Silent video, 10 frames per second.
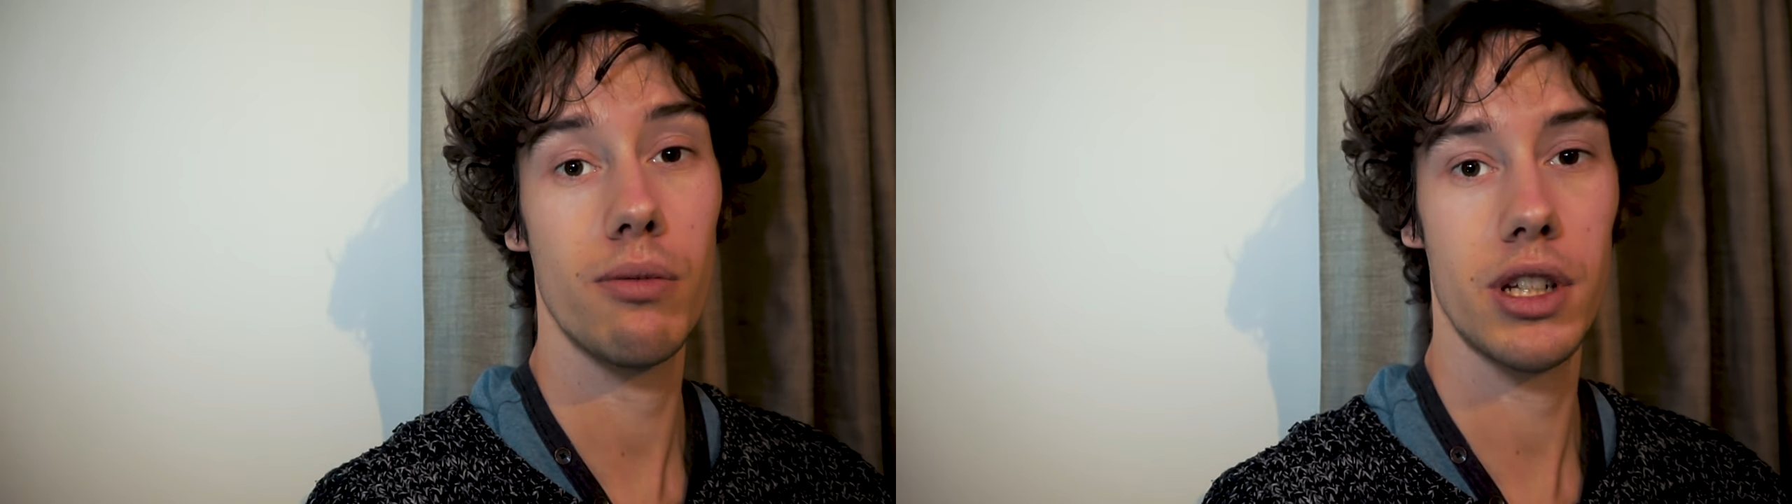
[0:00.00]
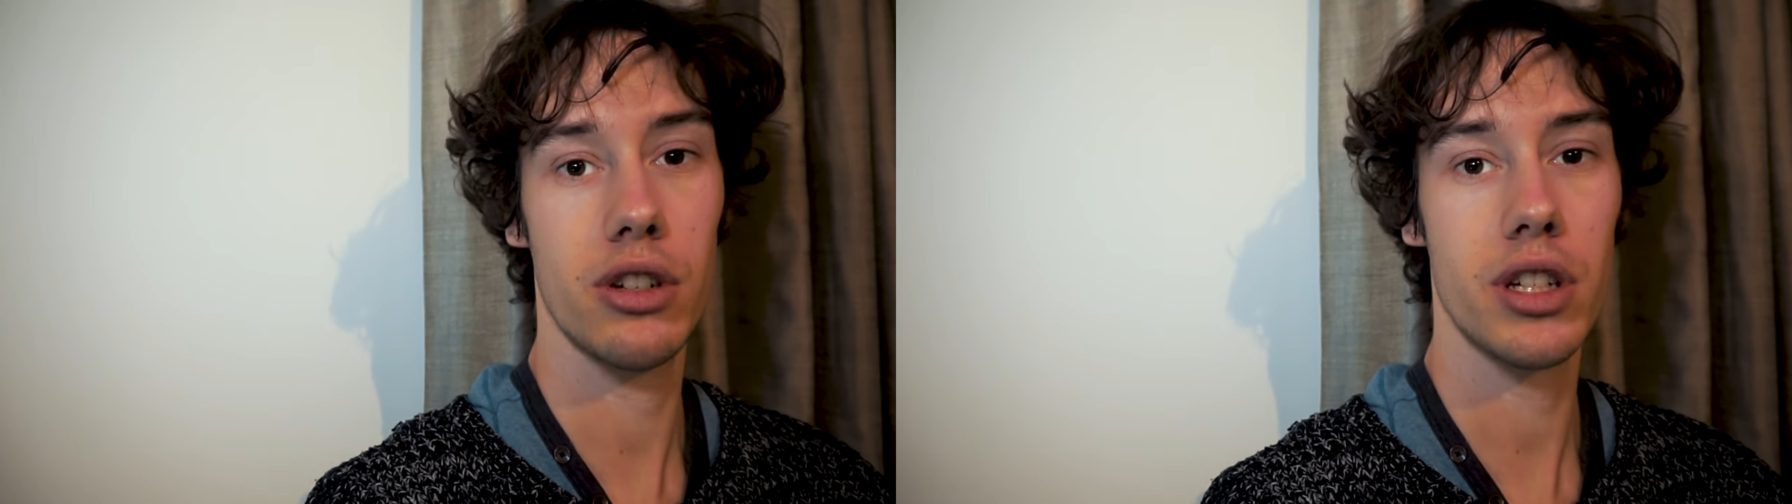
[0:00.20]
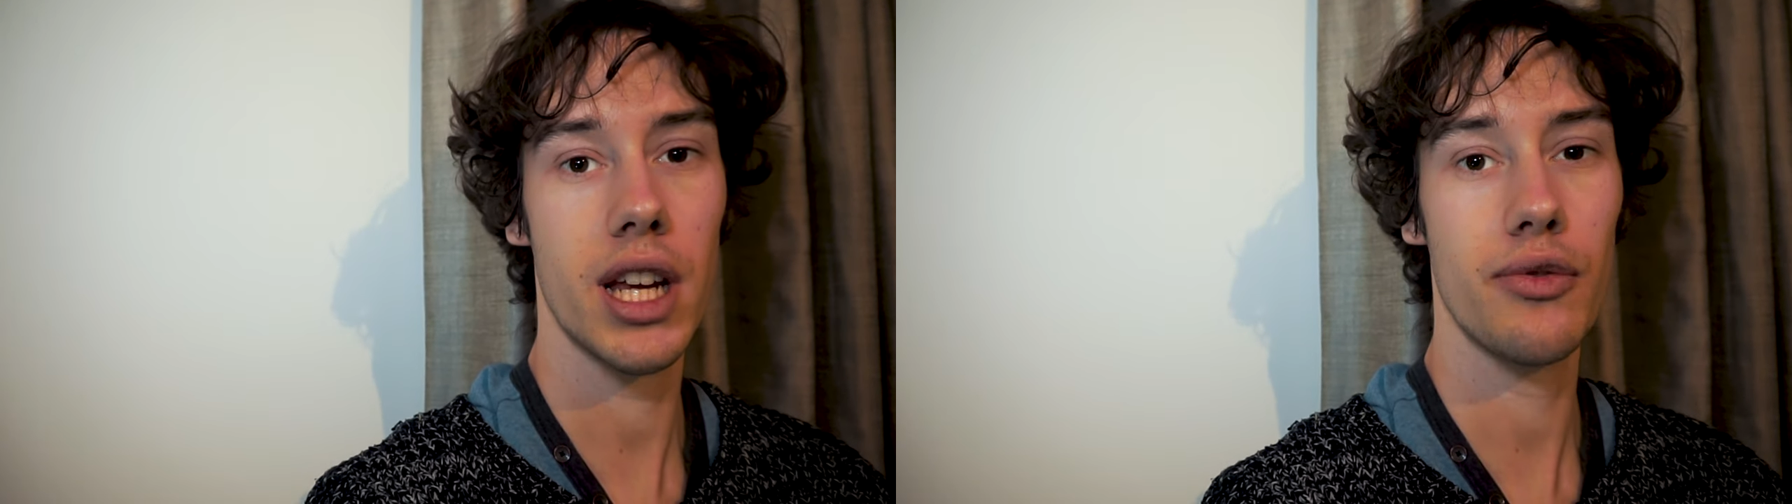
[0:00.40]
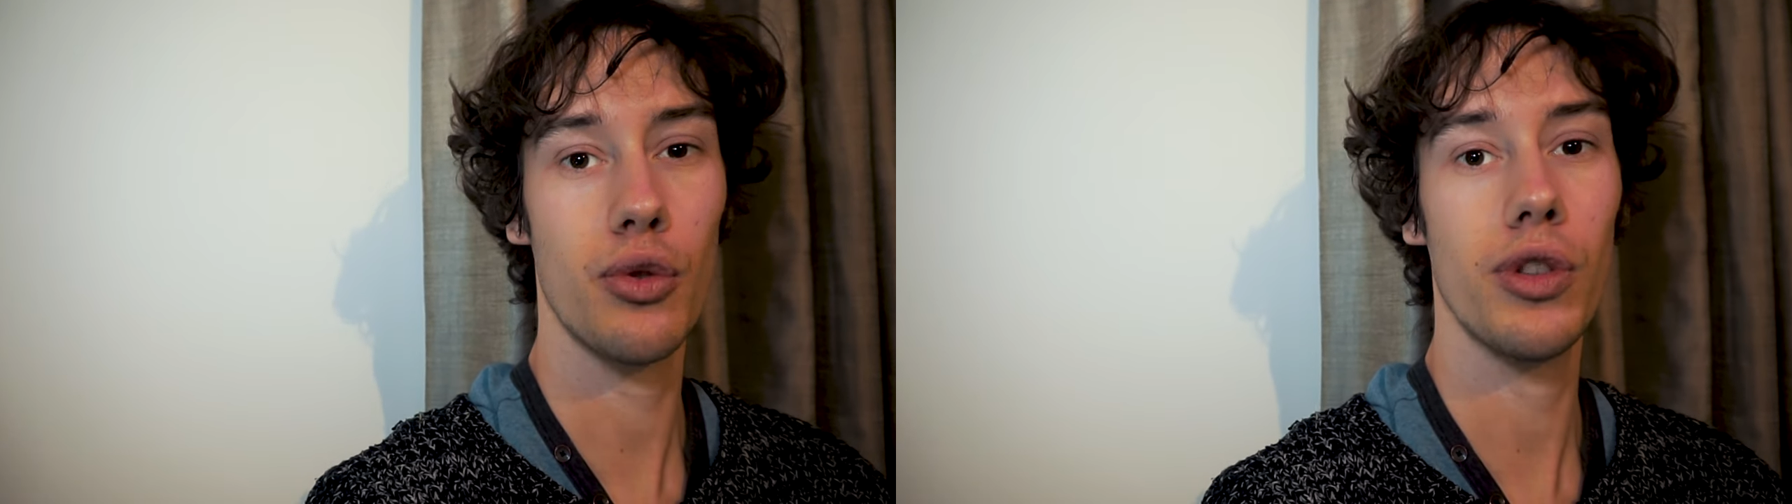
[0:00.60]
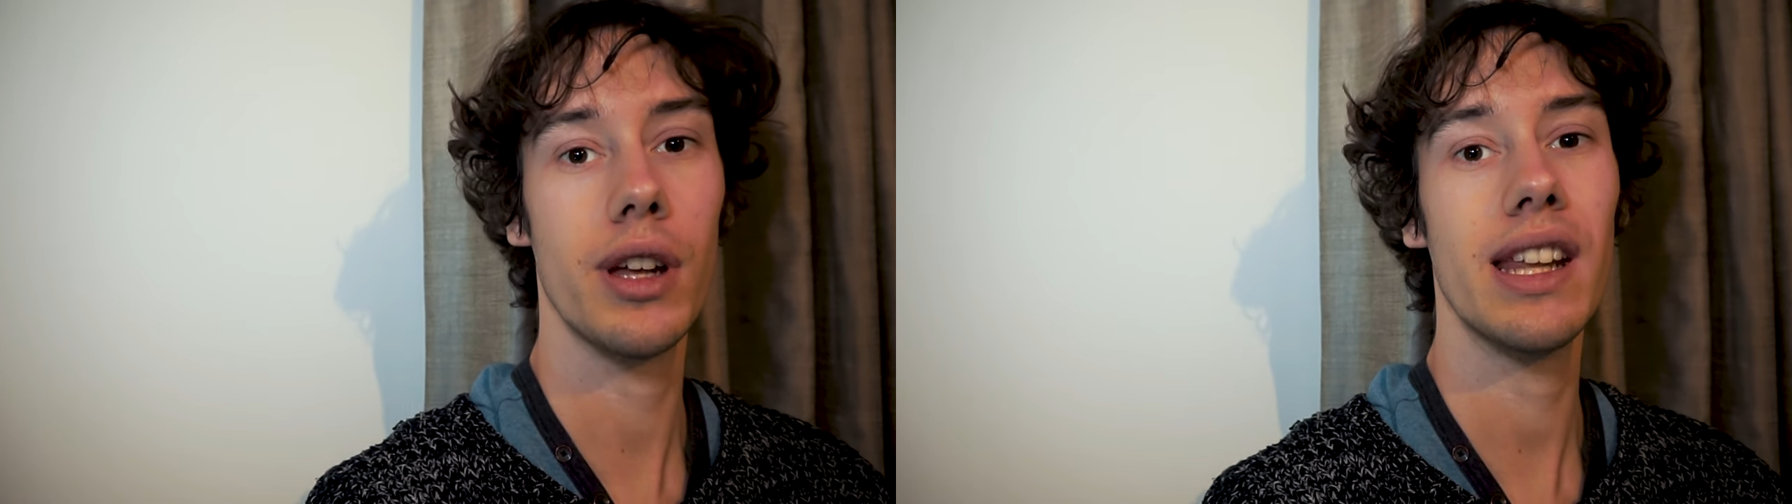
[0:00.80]
to be
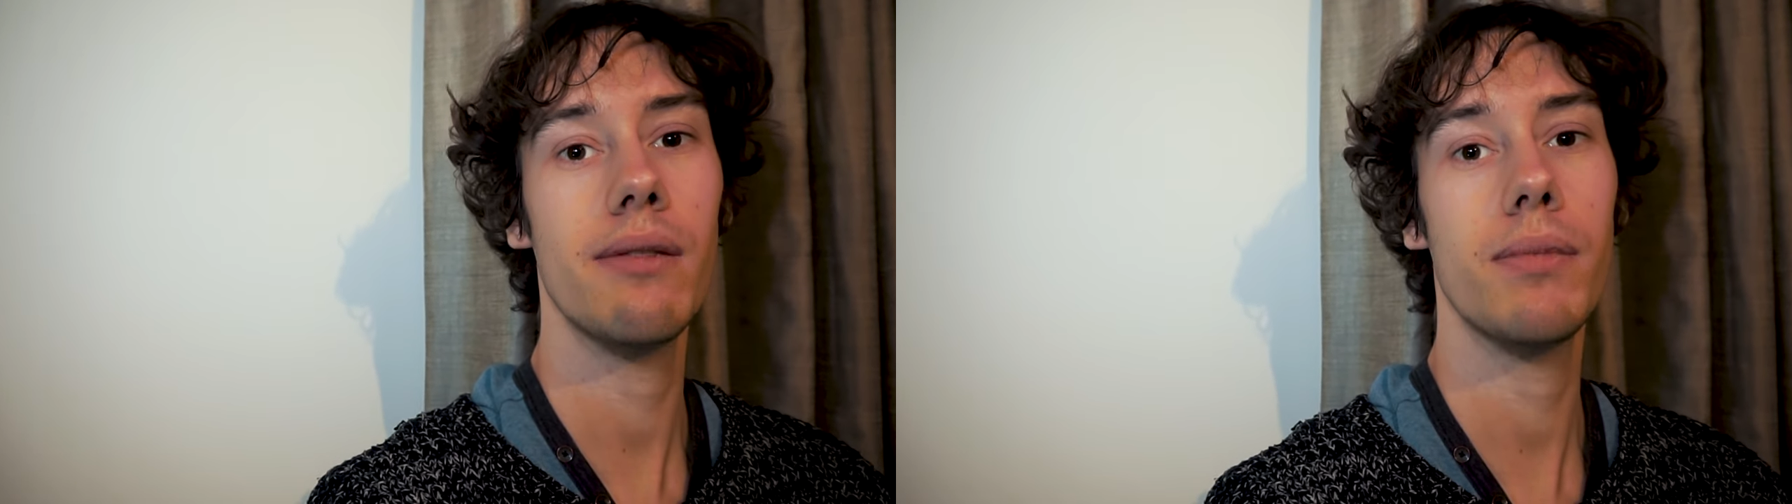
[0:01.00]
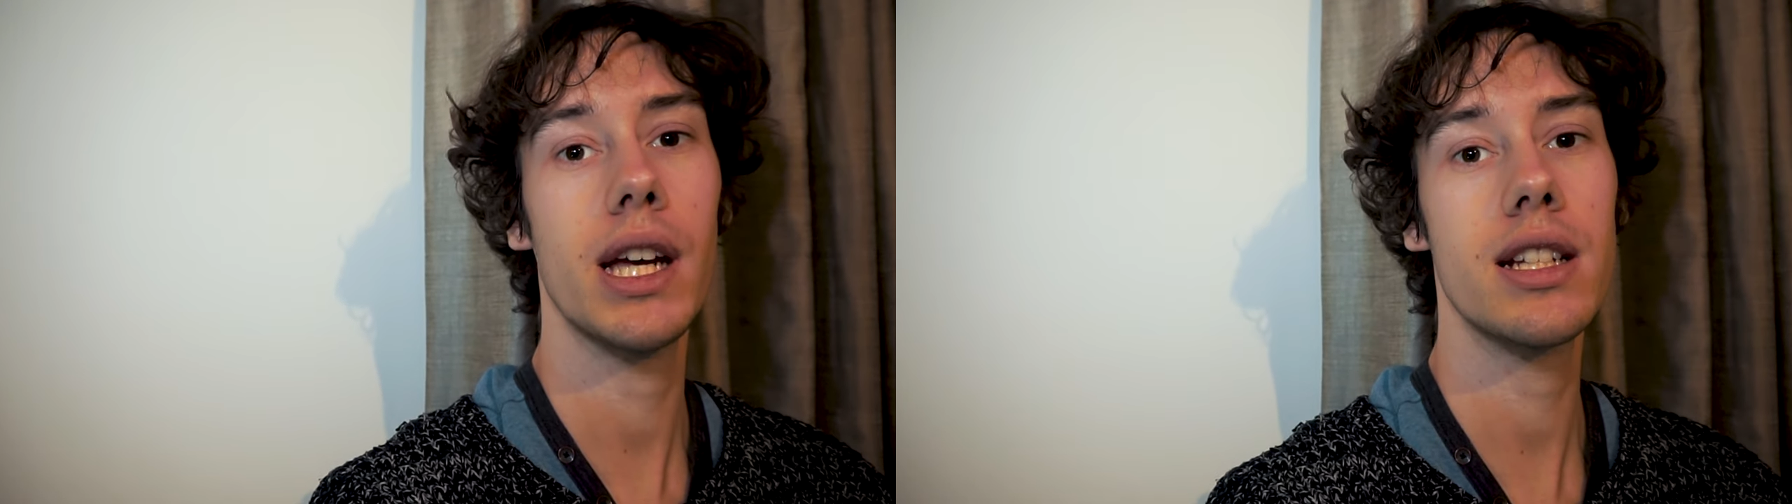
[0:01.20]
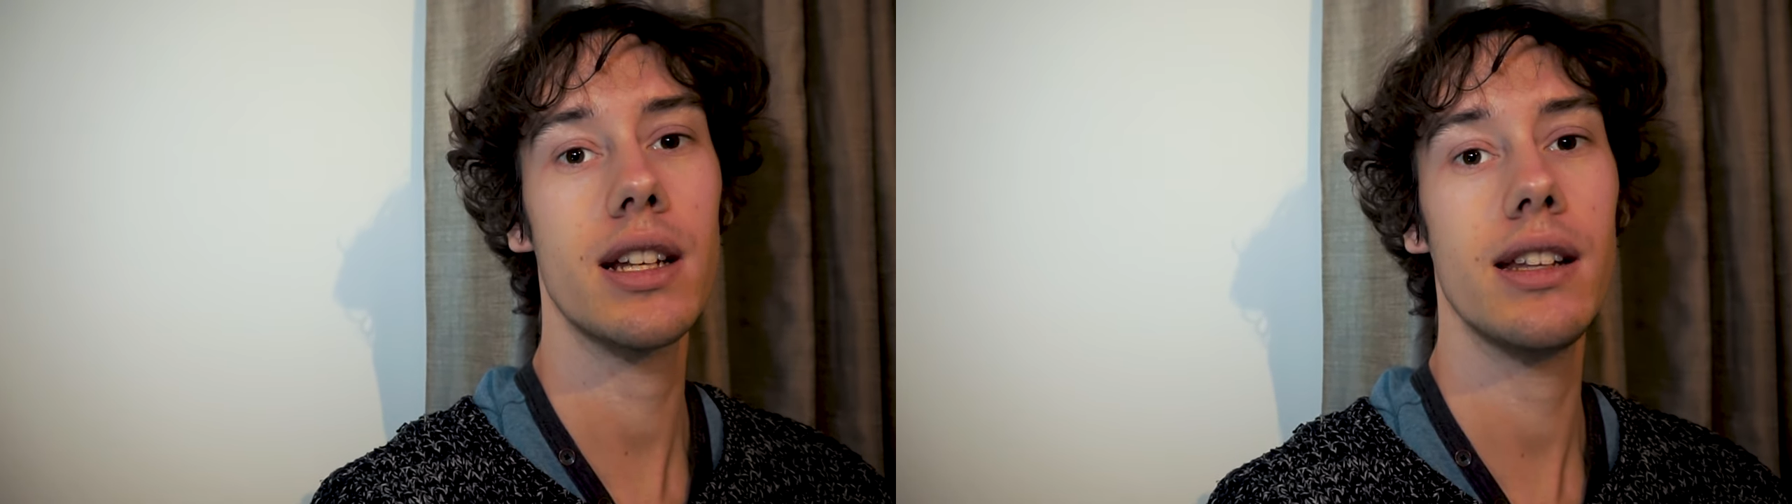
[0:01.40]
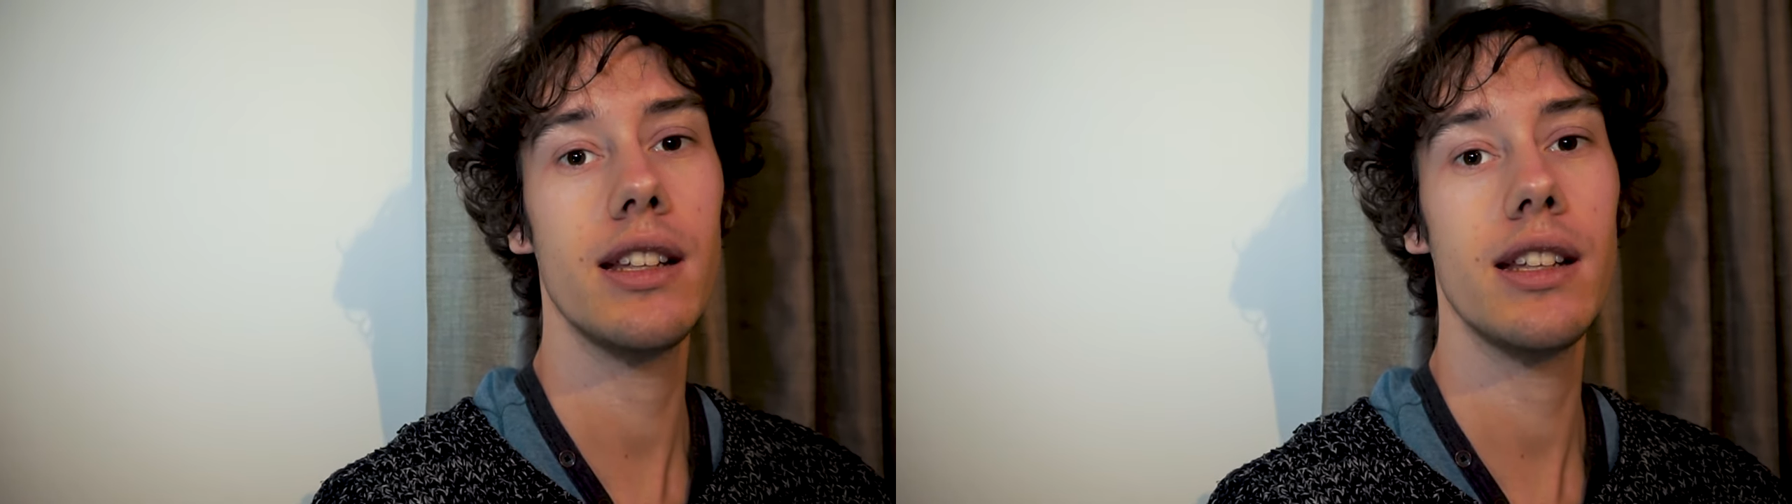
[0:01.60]
successful, they basically